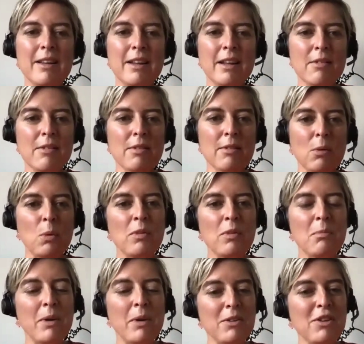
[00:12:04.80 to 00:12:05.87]
it's so
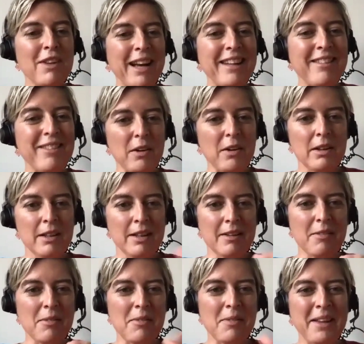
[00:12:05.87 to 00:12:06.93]
much tighter
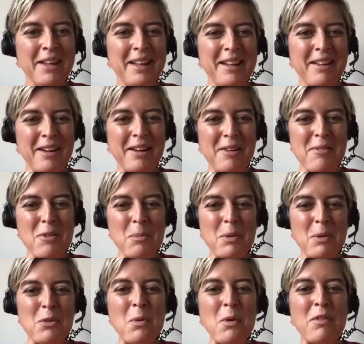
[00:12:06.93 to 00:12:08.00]
and so
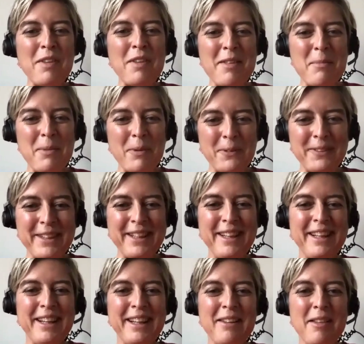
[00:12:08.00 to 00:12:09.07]
much more visible,
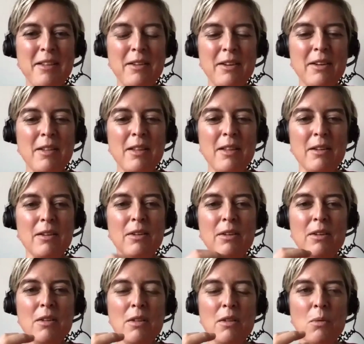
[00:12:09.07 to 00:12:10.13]
and
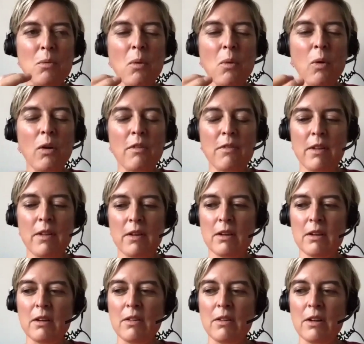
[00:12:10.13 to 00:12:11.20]
the role of
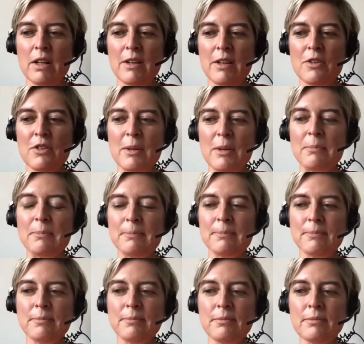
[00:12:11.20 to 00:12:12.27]
the leadership
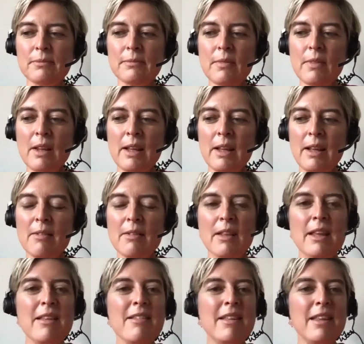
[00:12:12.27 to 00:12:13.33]
is
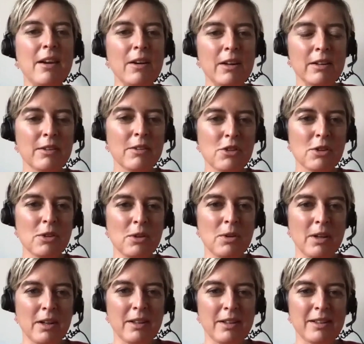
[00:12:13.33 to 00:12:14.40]
easier
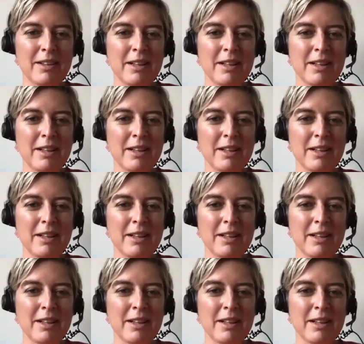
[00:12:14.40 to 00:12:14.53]
to